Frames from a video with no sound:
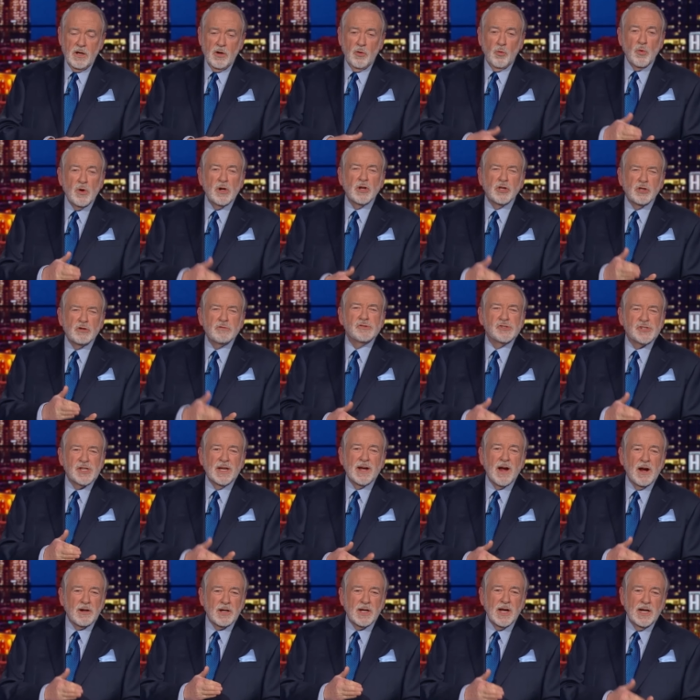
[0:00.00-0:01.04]
We're losing
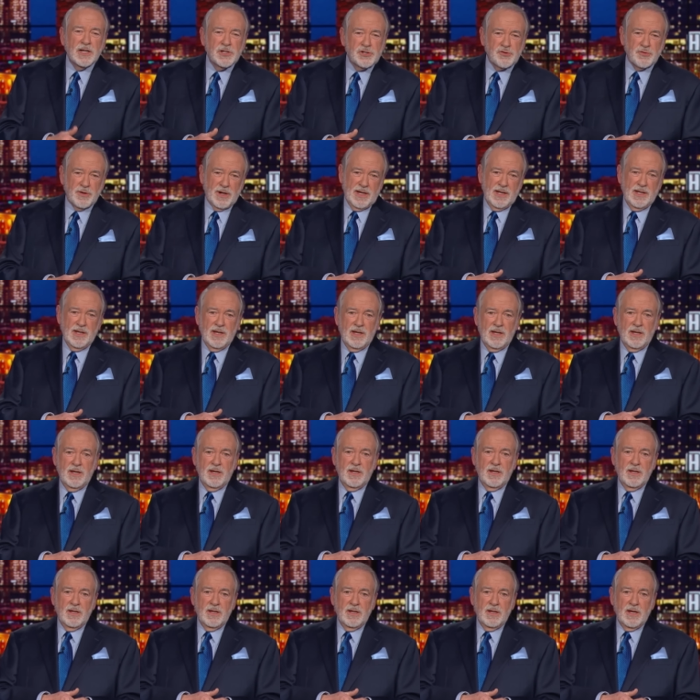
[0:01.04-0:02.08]
our country,
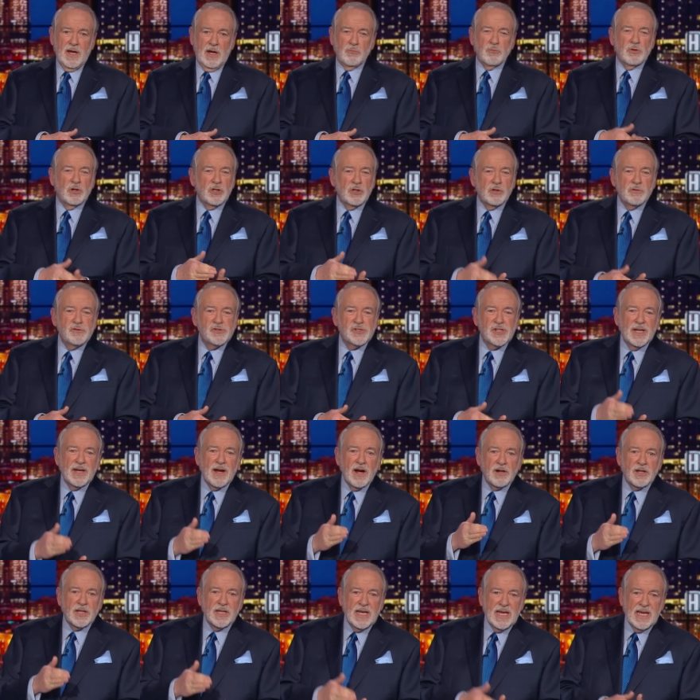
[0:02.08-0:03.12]
and we're losing
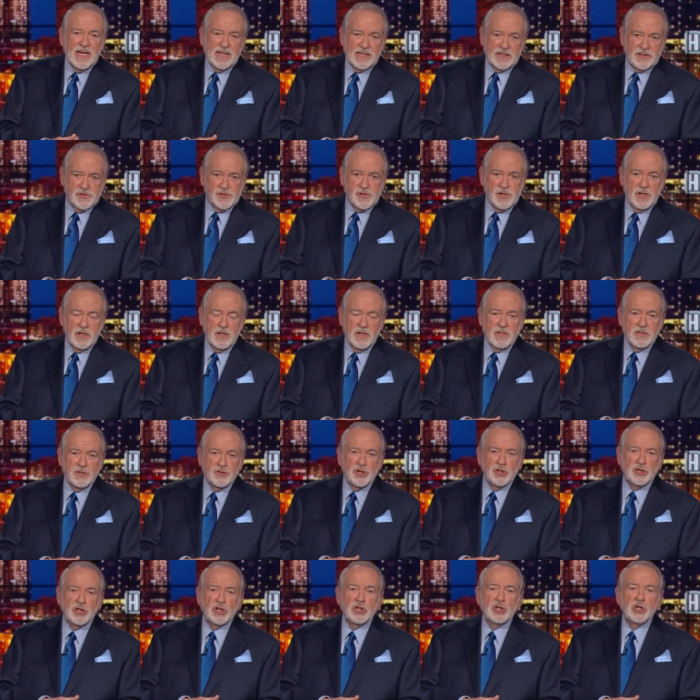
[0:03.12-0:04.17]
our kids
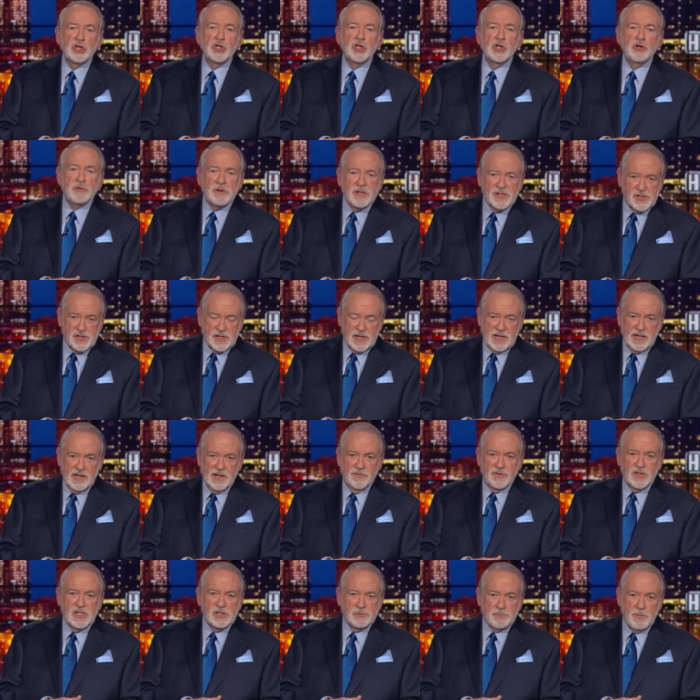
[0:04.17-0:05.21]
to the lunacy of
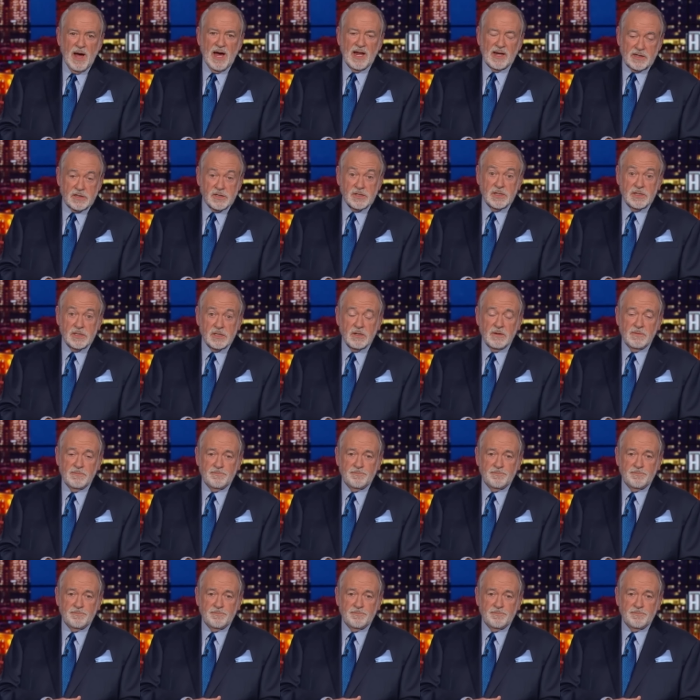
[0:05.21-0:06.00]
these policies.